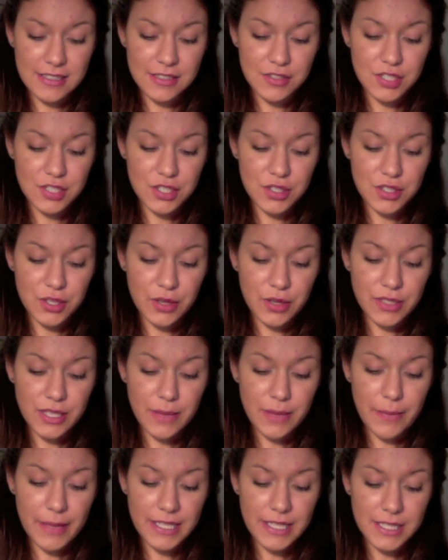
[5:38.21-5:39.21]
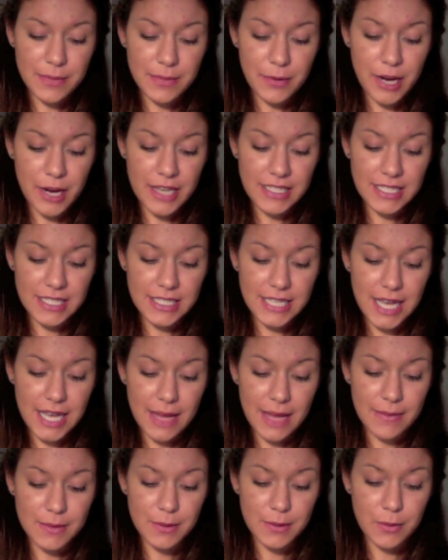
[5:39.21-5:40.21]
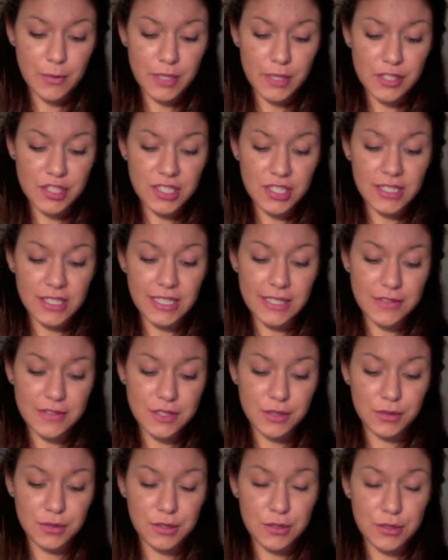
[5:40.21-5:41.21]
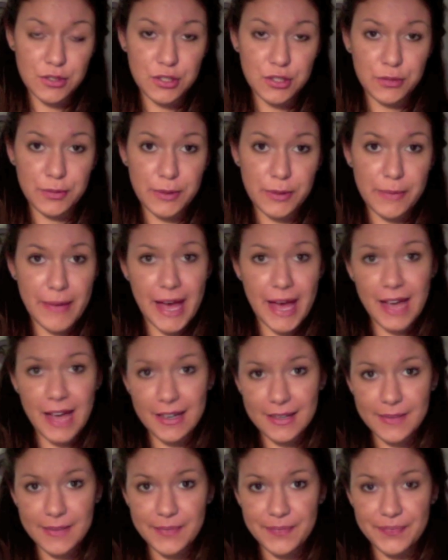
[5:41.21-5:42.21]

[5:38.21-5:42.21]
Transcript: She shows up at surprising times, but when she leaves, you'll know she'll be back.